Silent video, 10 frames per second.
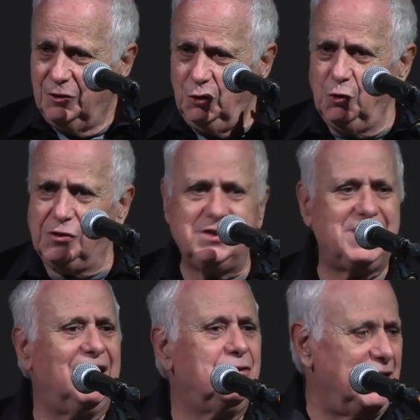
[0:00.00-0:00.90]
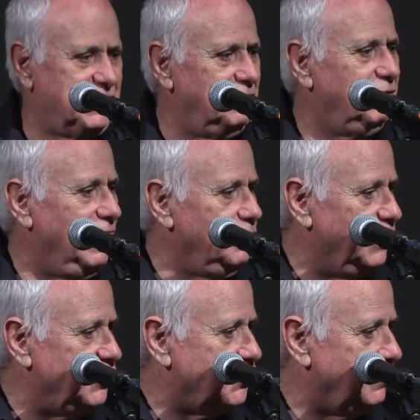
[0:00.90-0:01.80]
uses aggressive
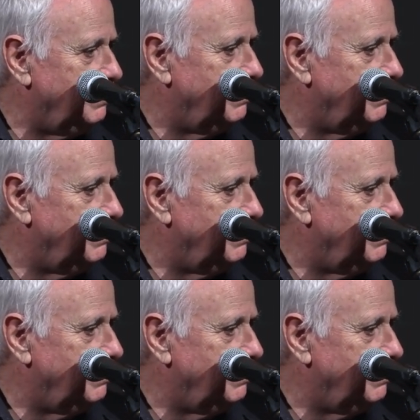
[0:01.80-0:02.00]
language,